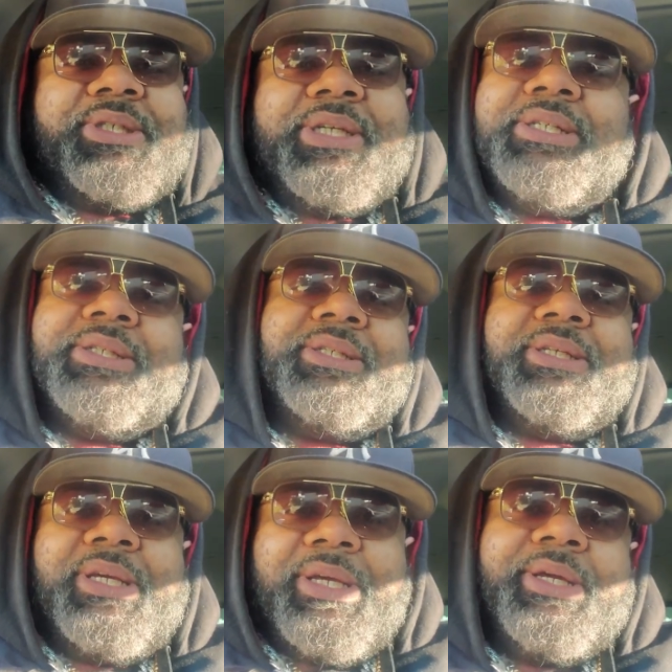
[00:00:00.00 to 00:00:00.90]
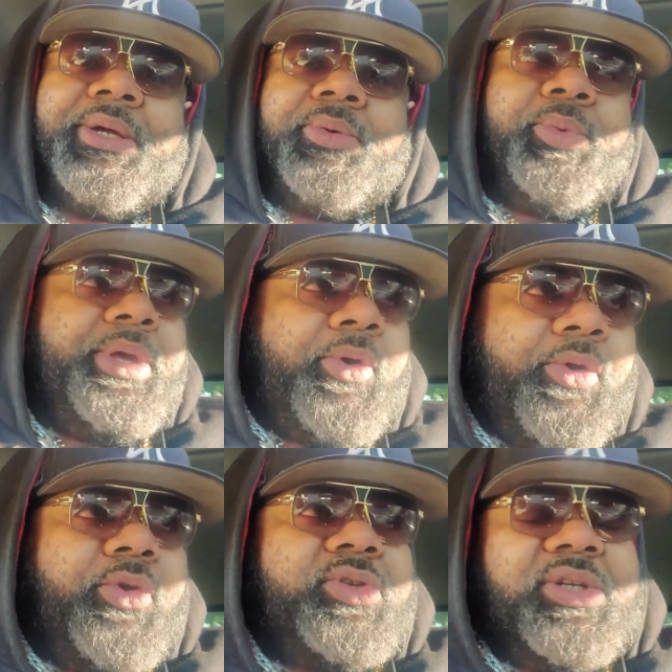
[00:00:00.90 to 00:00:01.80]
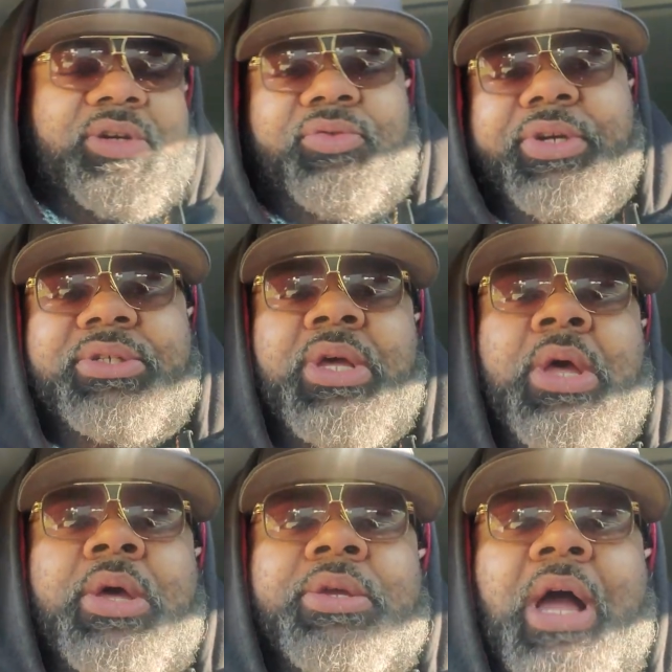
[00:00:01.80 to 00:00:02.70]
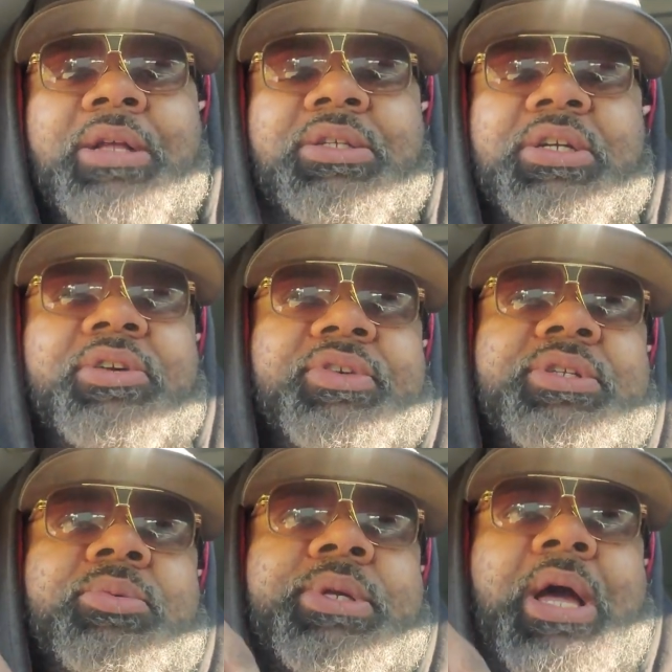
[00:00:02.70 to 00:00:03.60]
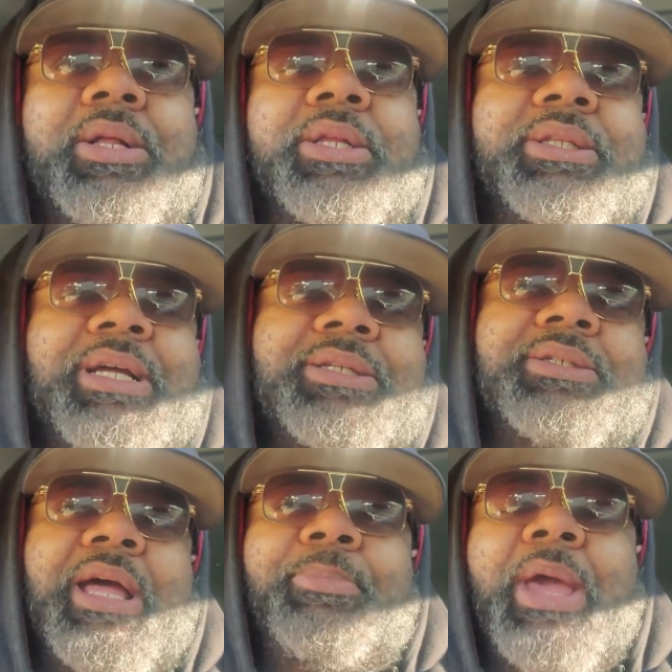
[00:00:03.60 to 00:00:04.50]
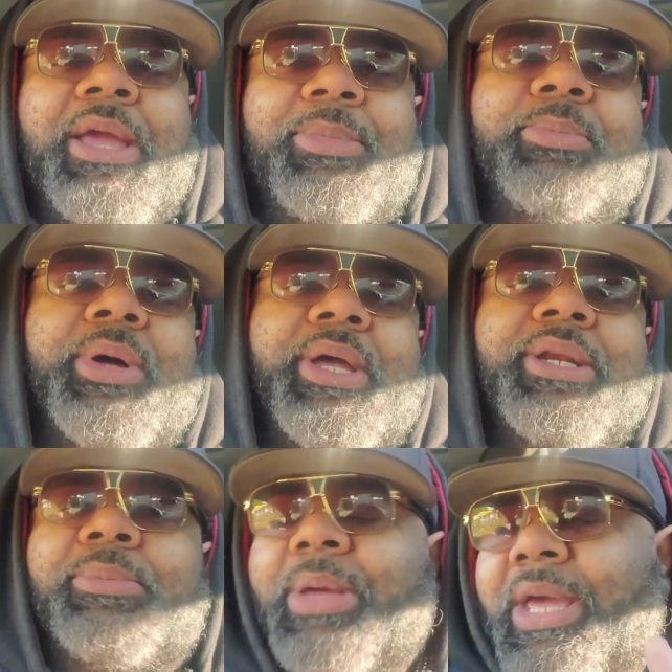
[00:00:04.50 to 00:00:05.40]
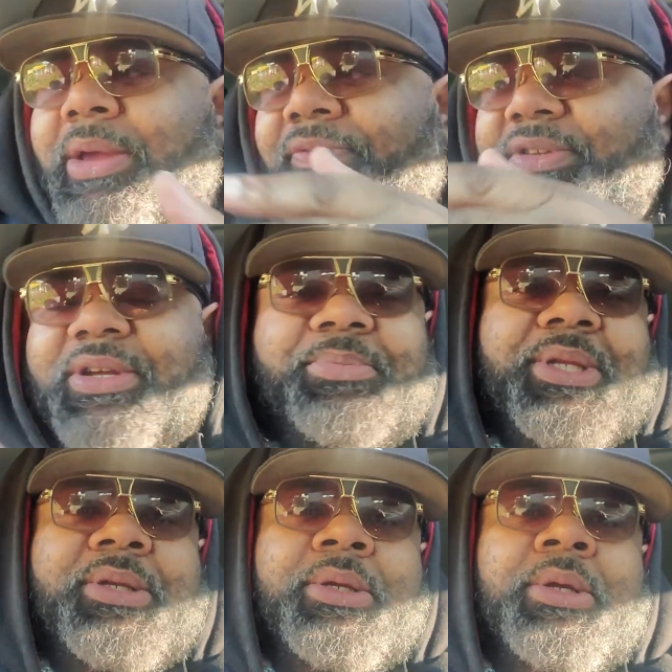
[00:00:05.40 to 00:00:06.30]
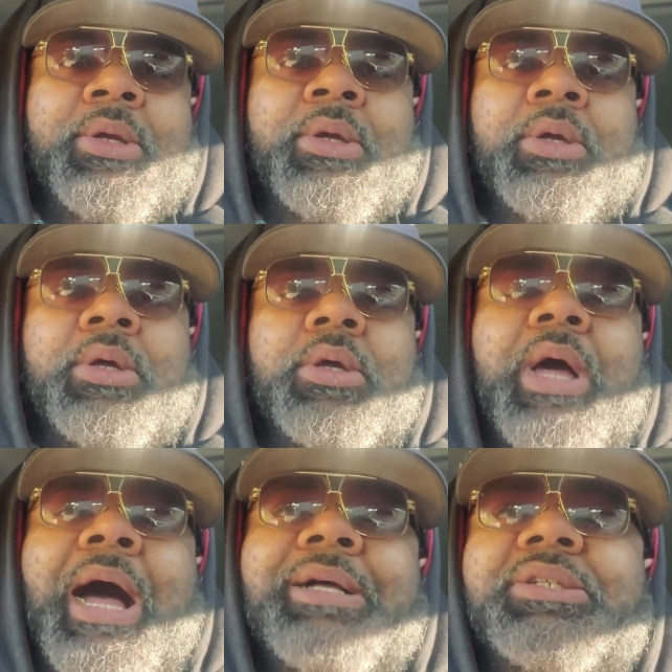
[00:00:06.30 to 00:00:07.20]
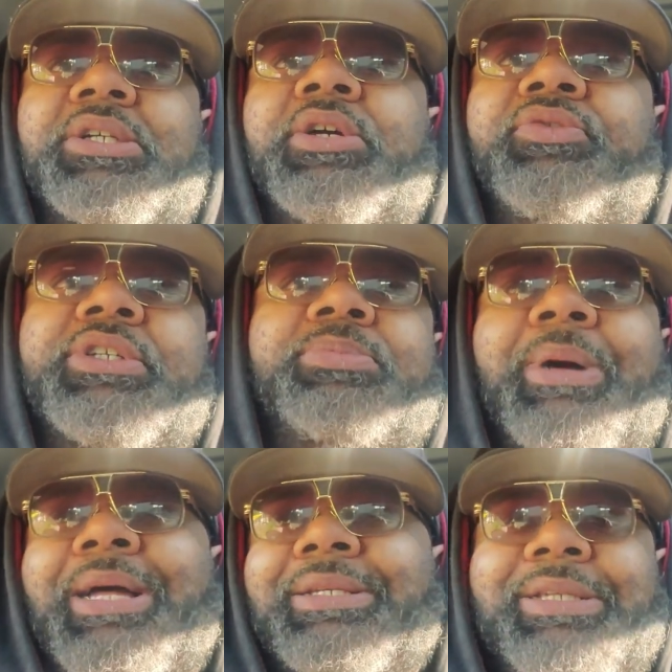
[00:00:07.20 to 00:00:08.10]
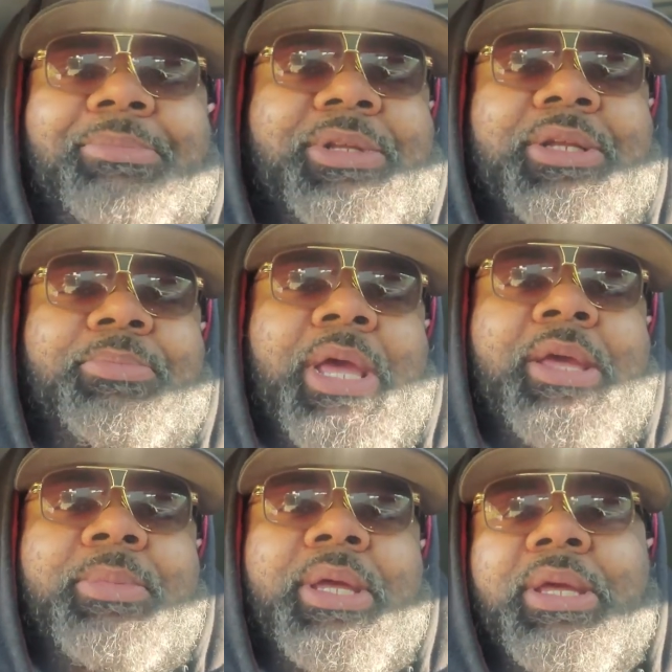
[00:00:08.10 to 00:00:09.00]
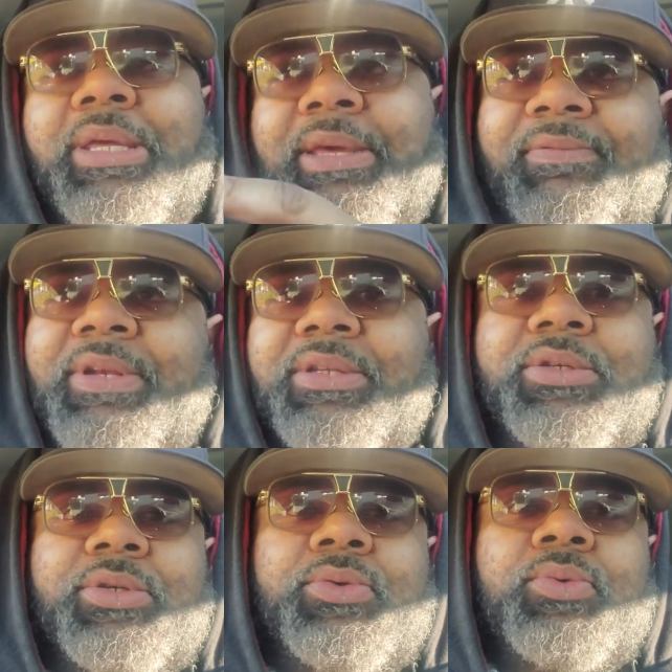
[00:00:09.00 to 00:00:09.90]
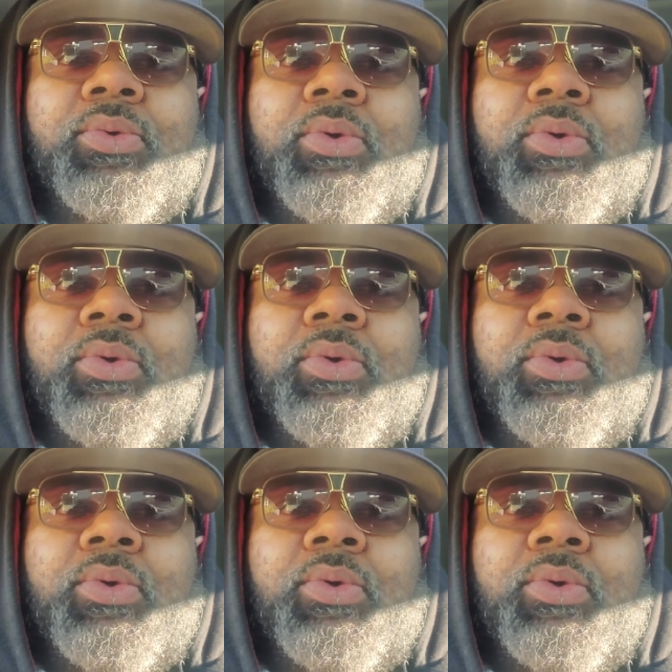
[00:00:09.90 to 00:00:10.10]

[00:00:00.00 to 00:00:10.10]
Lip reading: chances to get here. We all took a risk. Y'all took a risk when y'all clicked that payment button and paid for something. I took a risk by accepting the payment and giving it to you.